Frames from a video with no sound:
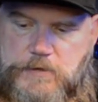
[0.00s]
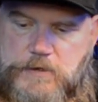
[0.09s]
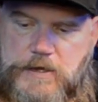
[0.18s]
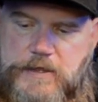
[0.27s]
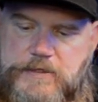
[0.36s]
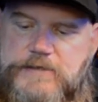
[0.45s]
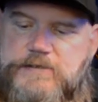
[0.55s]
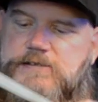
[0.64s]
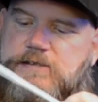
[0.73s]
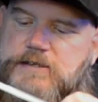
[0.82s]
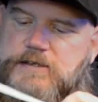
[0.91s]
And
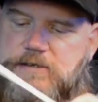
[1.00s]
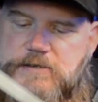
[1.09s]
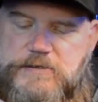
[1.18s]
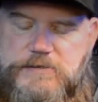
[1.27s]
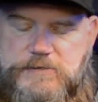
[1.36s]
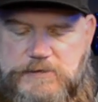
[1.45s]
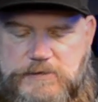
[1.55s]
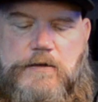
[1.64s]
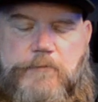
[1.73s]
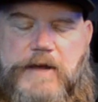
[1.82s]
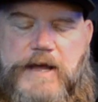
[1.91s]
this is
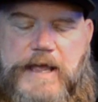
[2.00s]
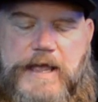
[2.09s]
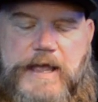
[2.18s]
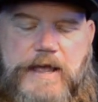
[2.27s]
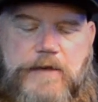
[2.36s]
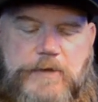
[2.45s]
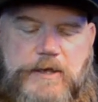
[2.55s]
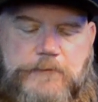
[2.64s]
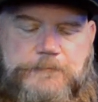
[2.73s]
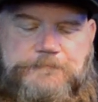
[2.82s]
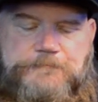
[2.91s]

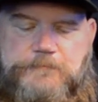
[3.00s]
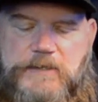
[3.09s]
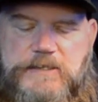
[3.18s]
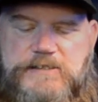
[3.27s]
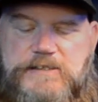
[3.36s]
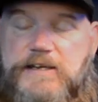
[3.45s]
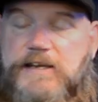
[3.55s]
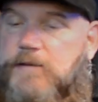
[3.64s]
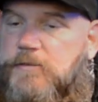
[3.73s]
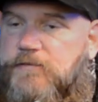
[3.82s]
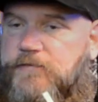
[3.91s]
Miami, is the
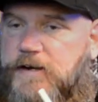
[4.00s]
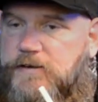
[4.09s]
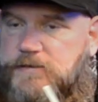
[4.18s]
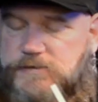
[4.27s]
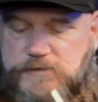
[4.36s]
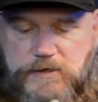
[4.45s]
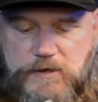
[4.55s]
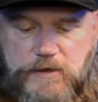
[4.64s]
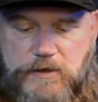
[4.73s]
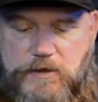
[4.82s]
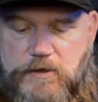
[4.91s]
name of the fragrance
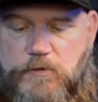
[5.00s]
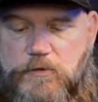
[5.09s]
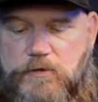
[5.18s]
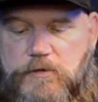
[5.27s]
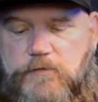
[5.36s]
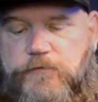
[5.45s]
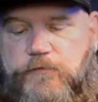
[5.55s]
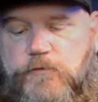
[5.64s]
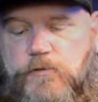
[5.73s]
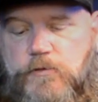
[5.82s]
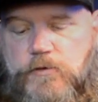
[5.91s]

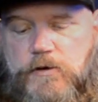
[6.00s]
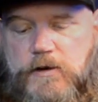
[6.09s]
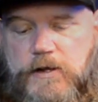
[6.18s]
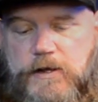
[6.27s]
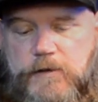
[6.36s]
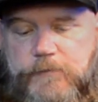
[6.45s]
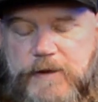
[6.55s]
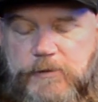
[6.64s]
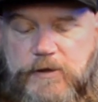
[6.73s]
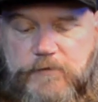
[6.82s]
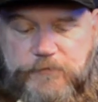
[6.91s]
for
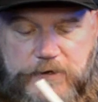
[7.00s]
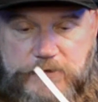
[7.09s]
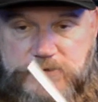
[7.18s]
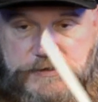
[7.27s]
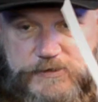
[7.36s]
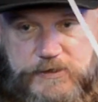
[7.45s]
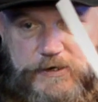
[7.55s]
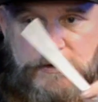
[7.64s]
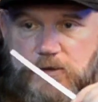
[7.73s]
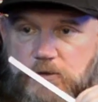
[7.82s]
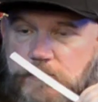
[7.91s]
Babylon Fragrances, their
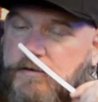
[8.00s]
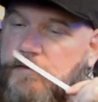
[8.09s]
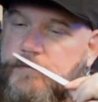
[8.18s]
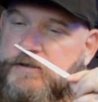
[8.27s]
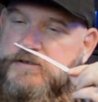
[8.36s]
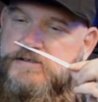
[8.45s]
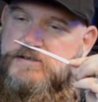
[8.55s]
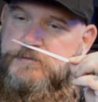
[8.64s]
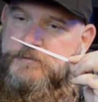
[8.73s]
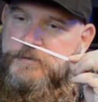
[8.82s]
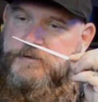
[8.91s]
clone of
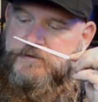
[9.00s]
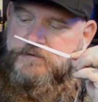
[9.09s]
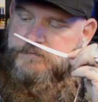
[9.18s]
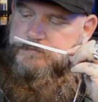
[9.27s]
Millesime Imperial.